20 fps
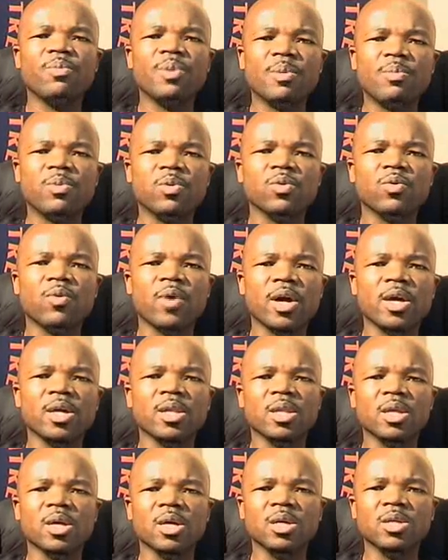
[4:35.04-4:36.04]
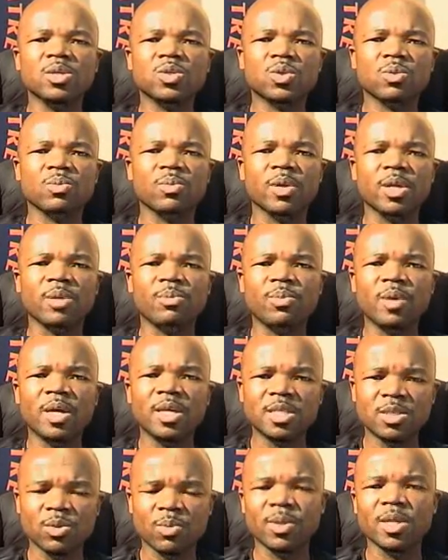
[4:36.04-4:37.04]
people who are in the instrument
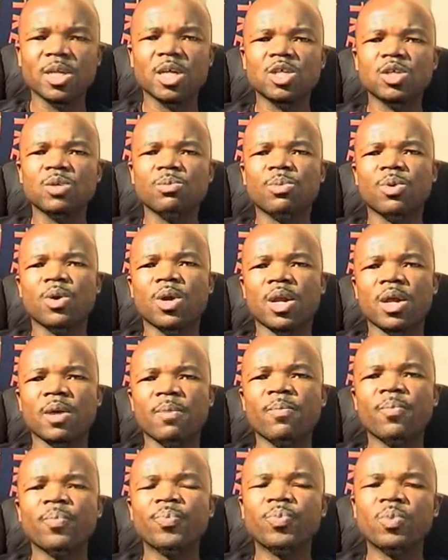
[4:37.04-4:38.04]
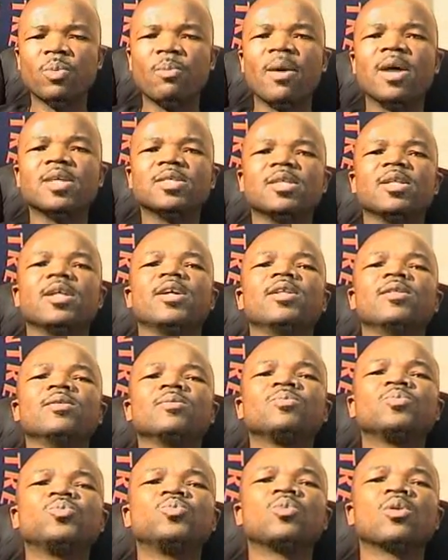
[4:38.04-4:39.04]
instrumentation program must learn
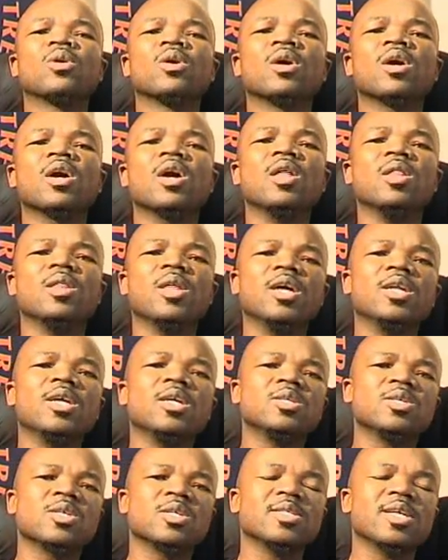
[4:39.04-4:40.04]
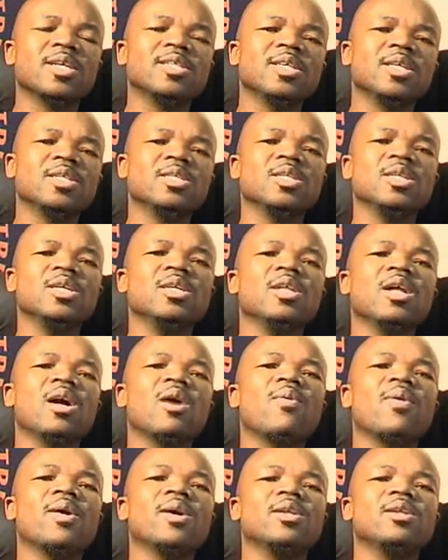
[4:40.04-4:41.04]
and that has resulted in
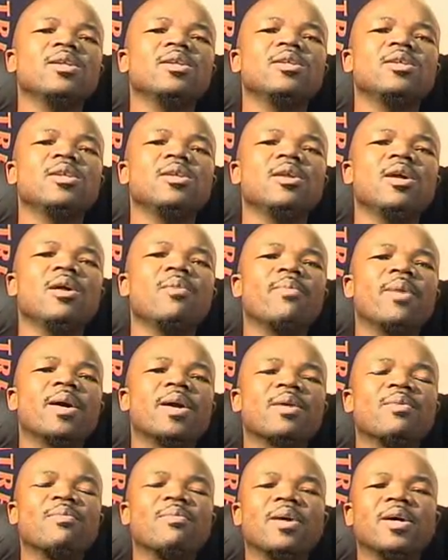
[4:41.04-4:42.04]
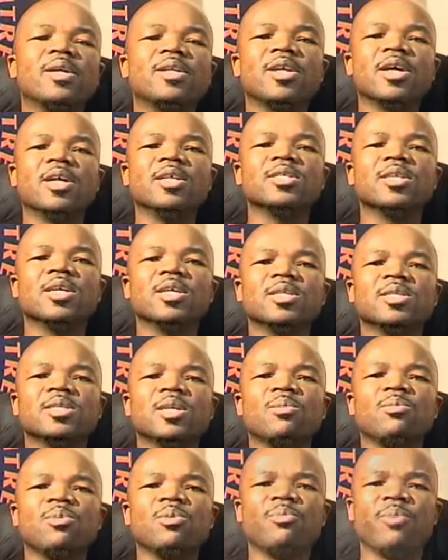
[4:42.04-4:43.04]
our uh, marimba dance
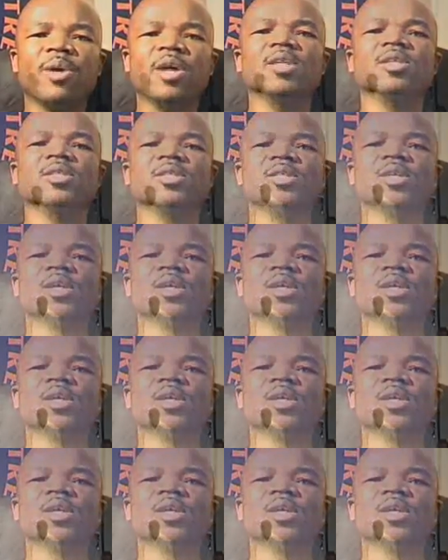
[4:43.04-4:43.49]
ensemble band